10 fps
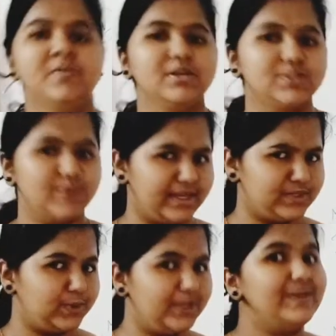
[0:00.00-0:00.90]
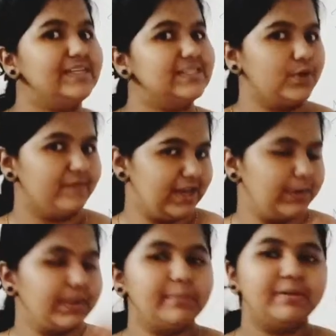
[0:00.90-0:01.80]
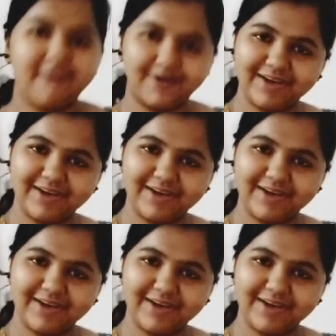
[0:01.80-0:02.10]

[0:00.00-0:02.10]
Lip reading: So I told you E0 value can be found